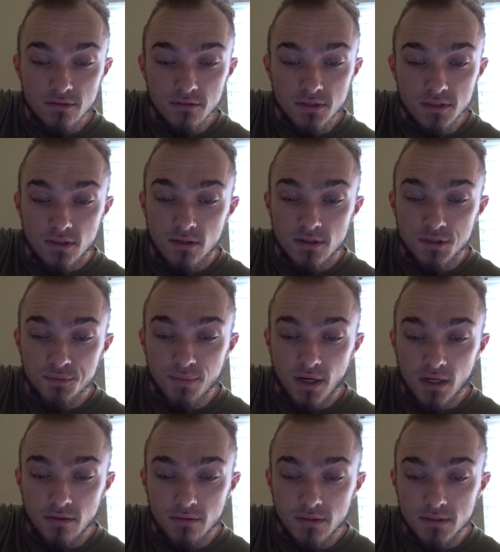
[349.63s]
recharge your
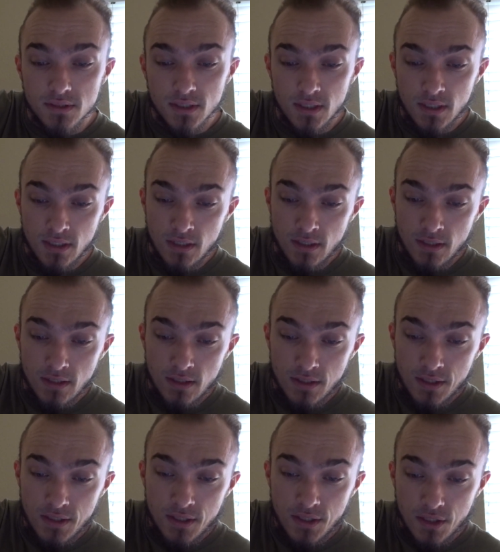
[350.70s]
batteries
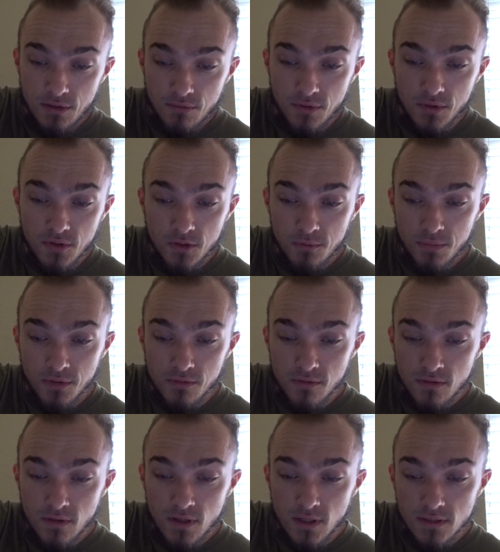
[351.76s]
and recoup your
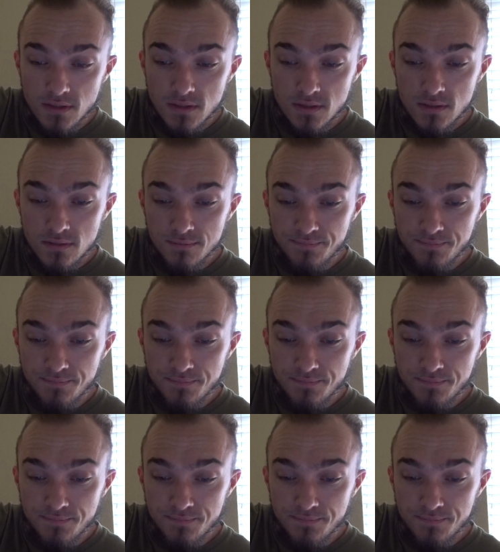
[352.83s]
thoughts.